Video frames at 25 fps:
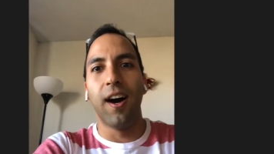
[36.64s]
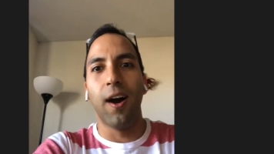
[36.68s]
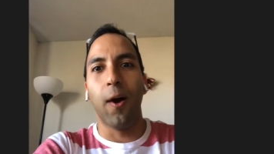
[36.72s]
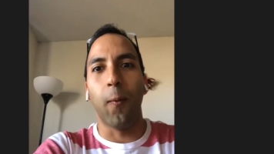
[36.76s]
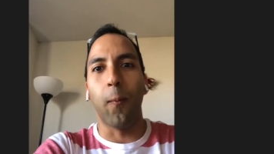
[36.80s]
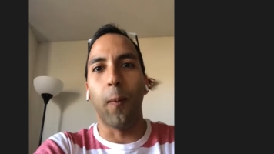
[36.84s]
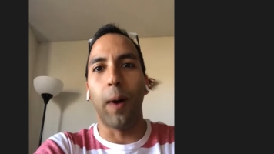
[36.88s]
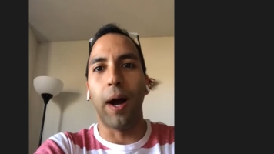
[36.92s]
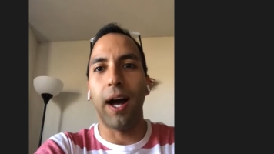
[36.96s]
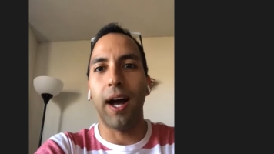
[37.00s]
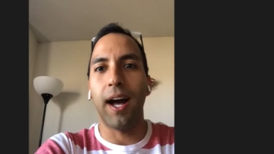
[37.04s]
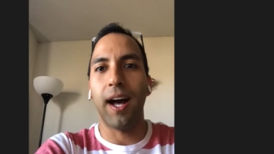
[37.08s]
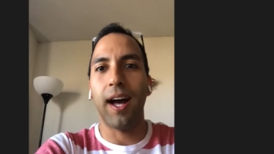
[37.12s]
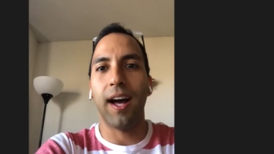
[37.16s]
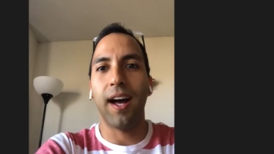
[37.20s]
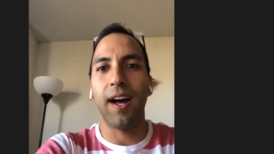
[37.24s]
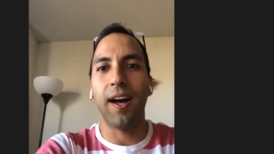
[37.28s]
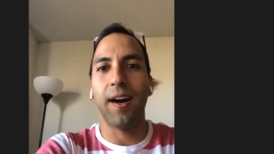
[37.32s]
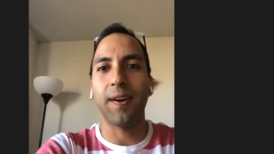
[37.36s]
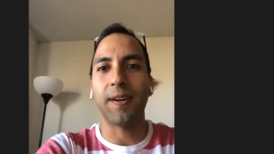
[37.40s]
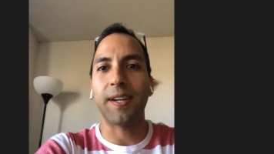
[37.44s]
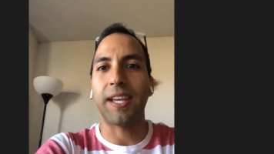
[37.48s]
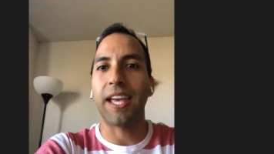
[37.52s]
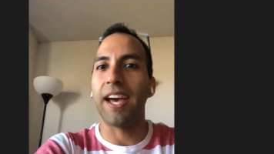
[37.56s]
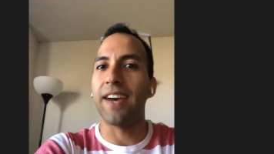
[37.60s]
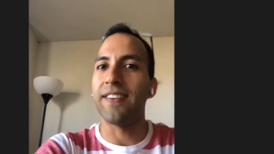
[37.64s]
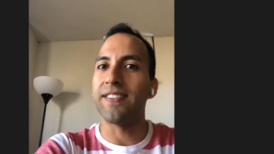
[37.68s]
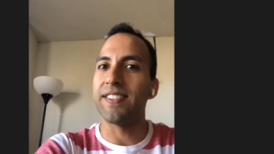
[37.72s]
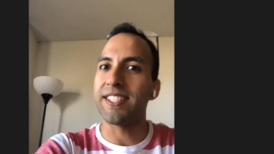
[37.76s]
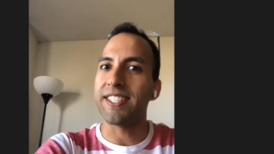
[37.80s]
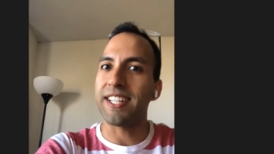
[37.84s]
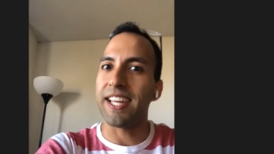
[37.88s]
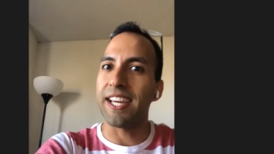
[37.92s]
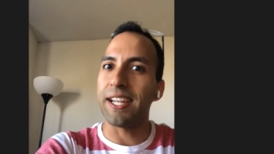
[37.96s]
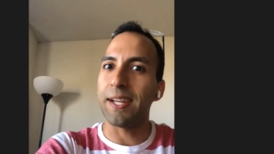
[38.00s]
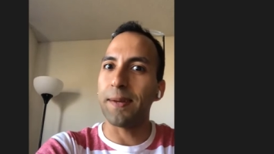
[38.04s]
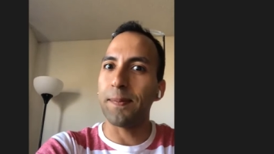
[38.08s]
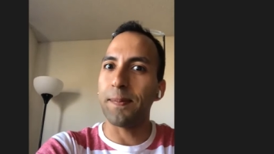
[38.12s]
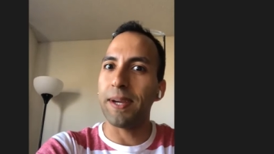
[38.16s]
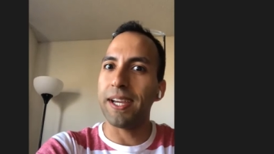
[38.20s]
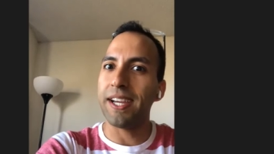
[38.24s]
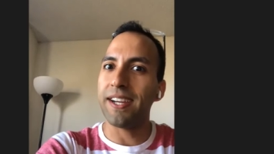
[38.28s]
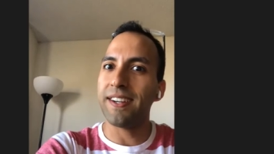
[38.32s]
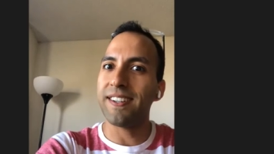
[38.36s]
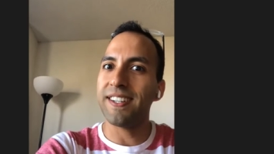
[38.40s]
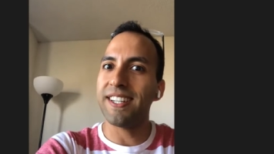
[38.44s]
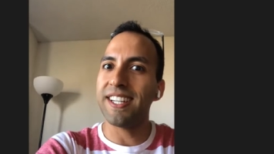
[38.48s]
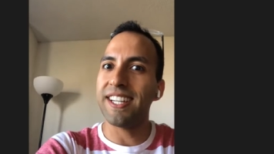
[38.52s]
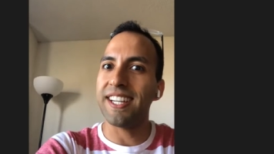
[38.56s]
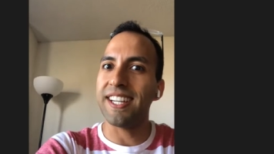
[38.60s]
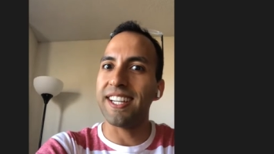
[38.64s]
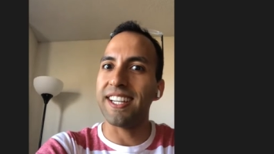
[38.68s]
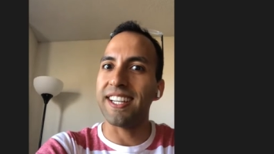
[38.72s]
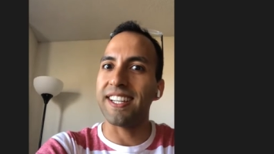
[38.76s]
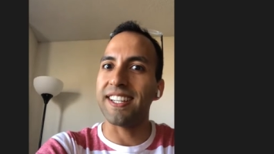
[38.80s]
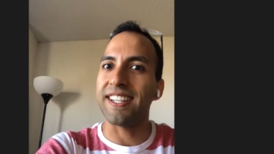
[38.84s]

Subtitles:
Wow, Kevin's getting married.